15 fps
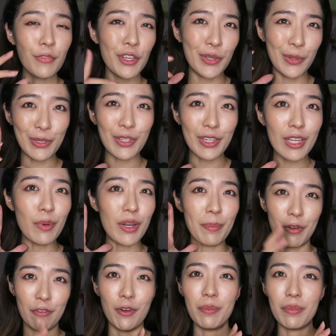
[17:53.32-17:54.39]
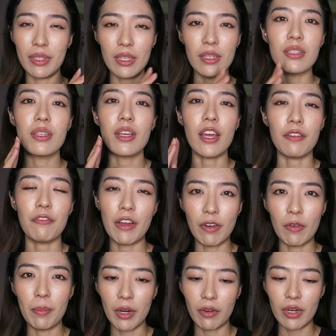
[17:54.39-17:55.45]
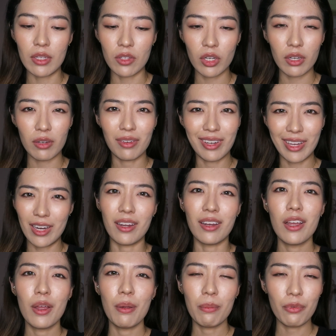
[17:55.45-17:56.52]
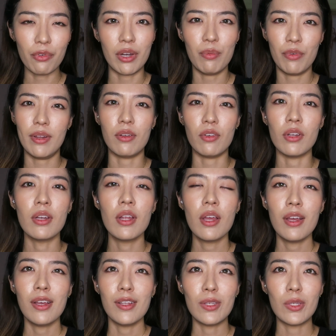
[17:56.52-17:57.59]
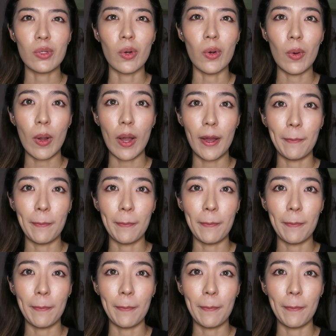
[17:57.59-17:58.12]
usually when you perform this at the 5 hour mark, right, it's getting pretty good. So